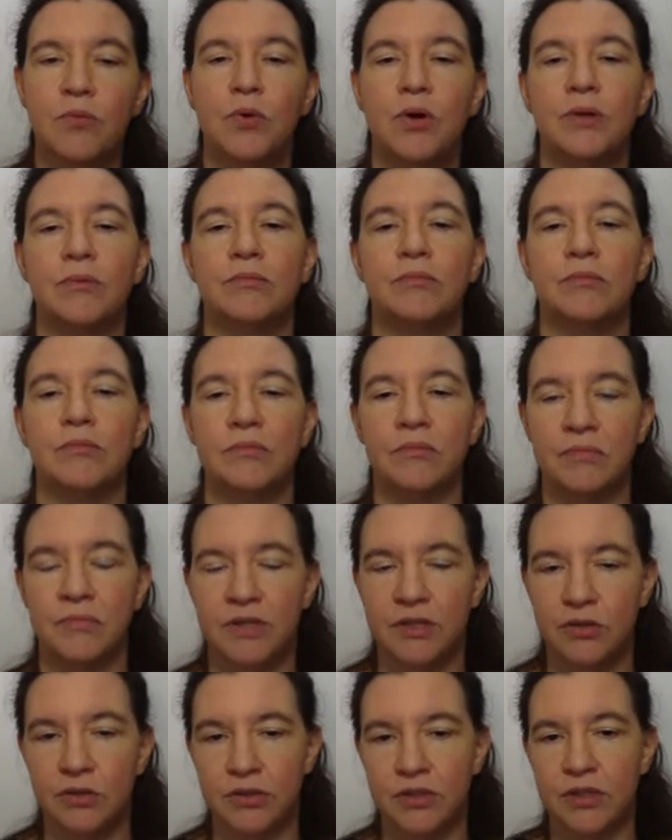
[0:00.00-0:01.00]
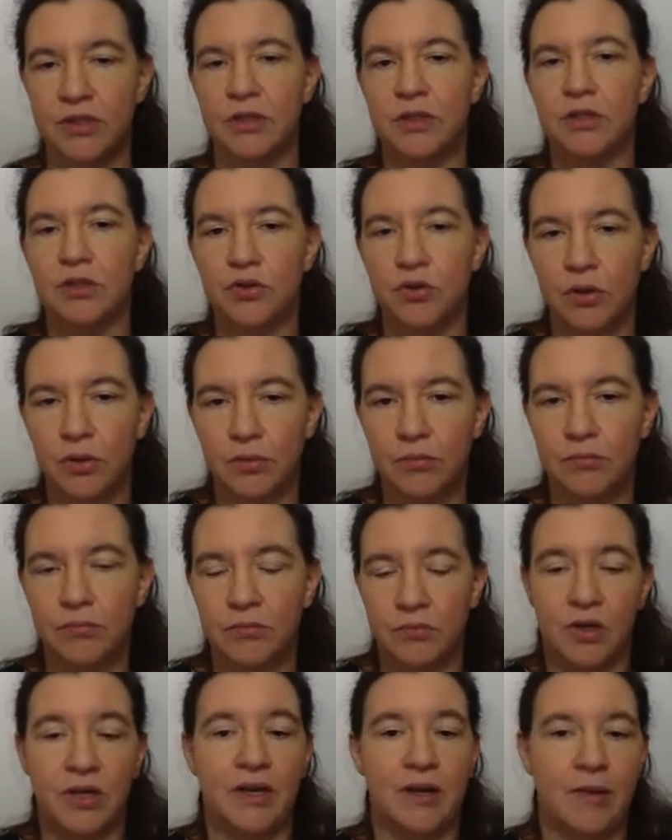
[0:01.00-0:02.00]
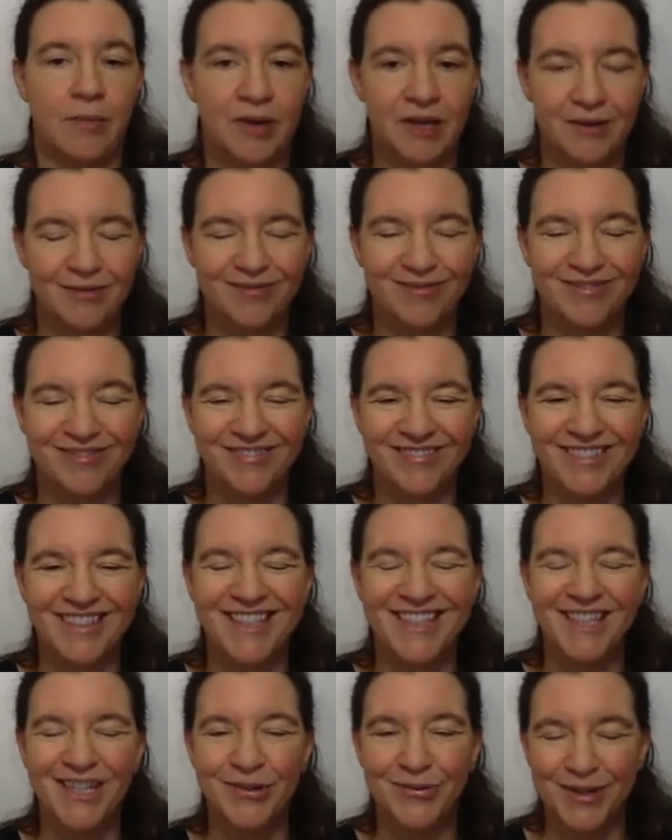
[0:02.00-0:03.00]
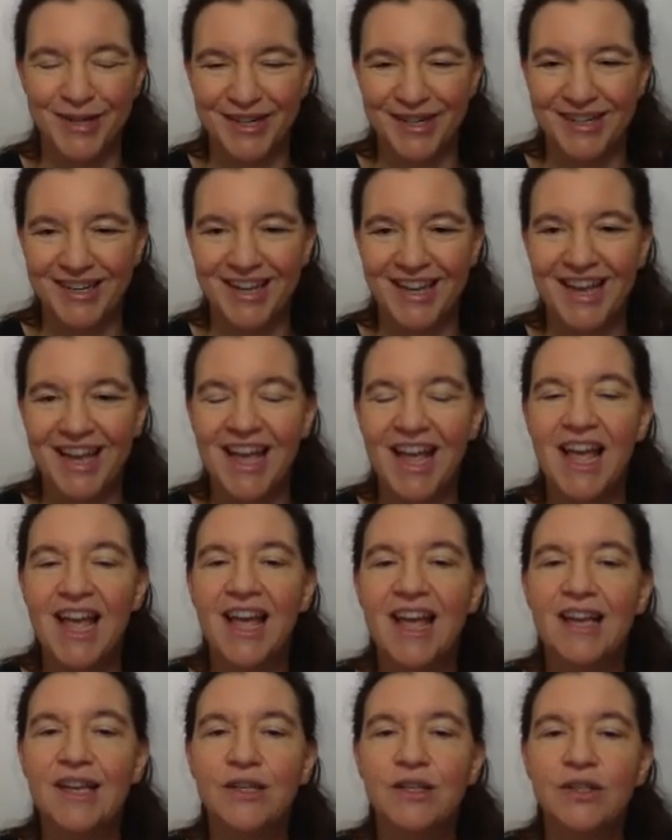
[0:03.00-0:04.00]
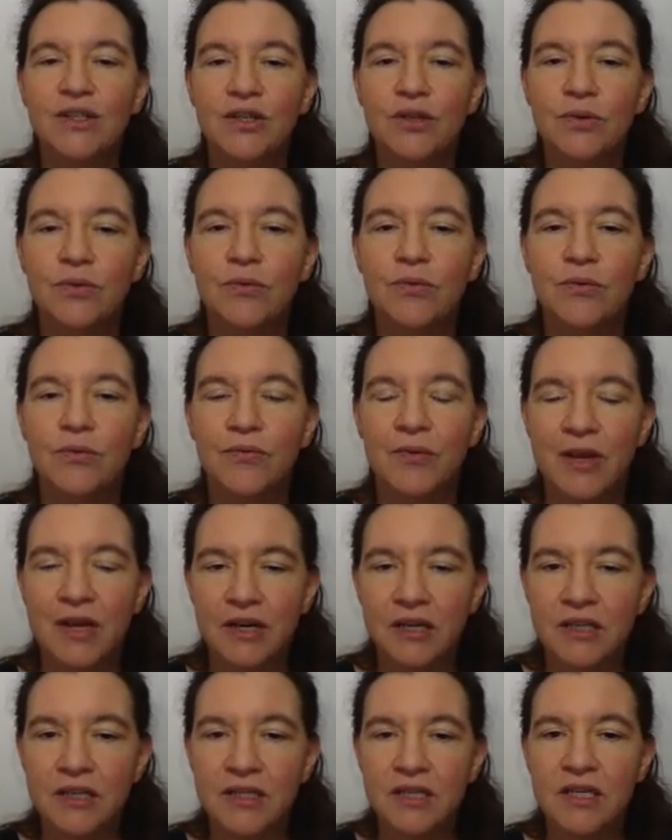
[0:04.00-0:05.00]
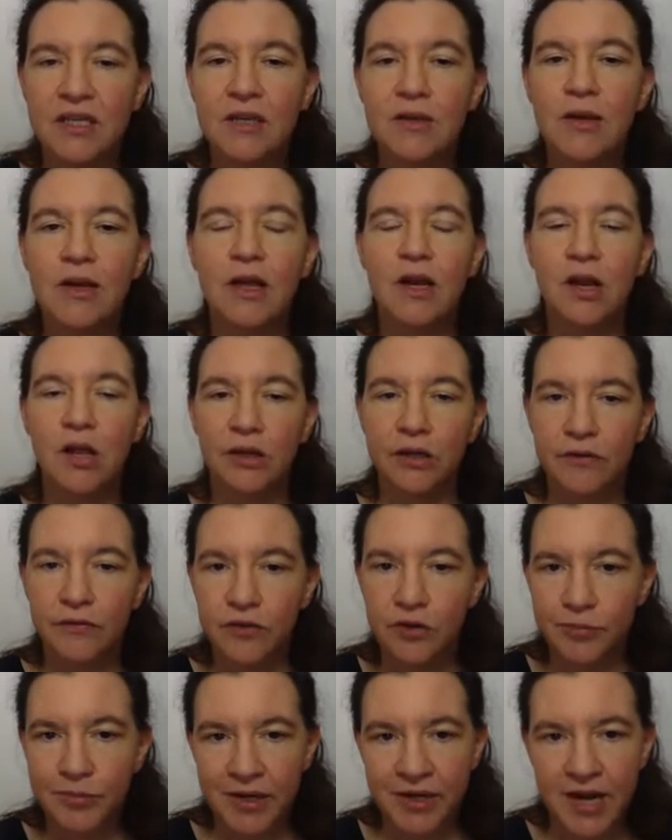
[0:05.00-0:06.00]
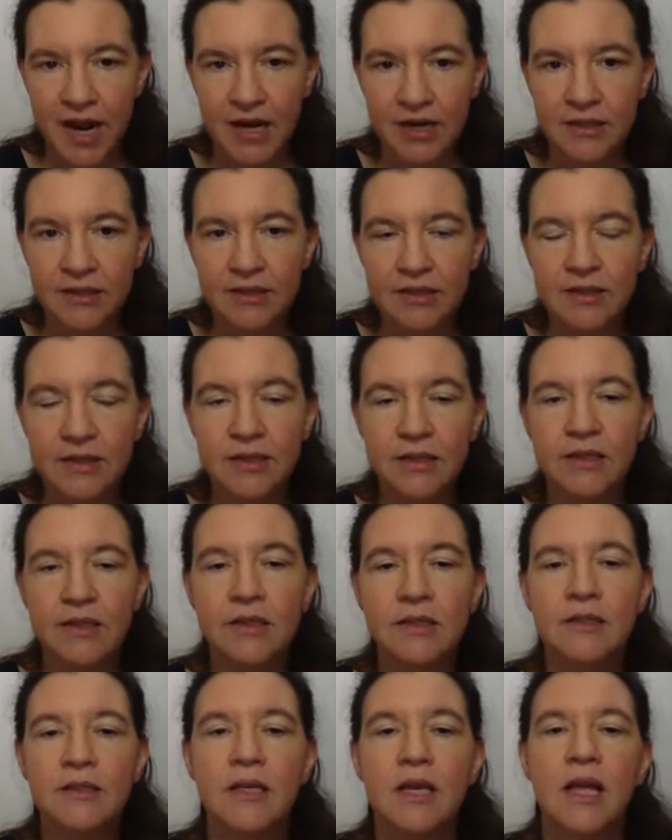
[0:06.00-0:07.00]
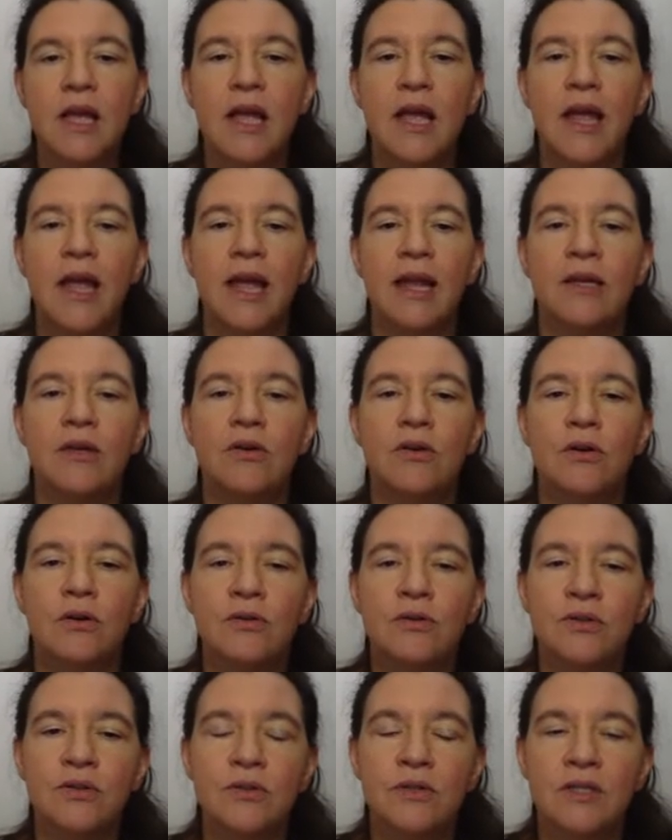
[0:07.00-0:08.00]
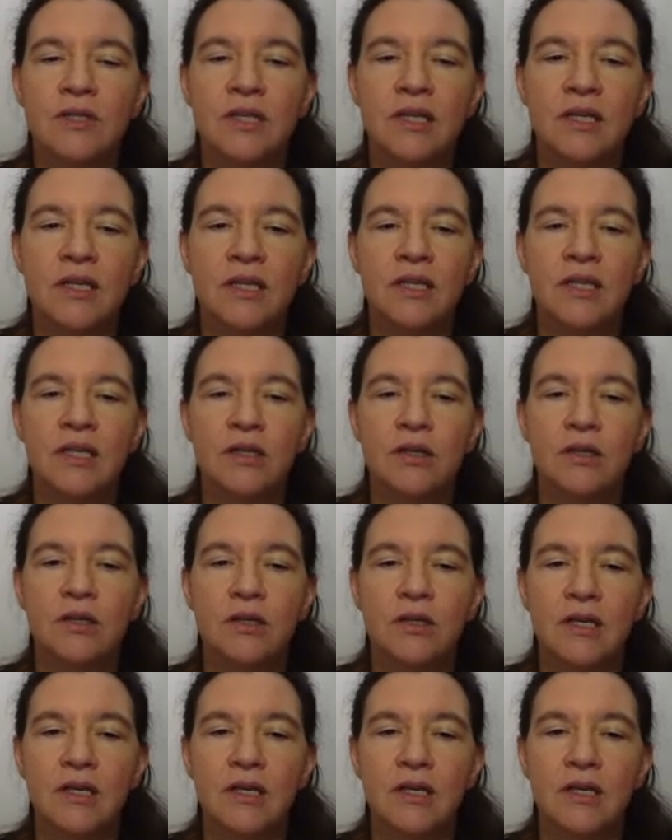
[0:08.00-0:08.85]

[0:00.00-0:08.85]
one is considered strong. I mean, it's in green. So we're going to see a lot of cryptanalysis in this, and you also see that in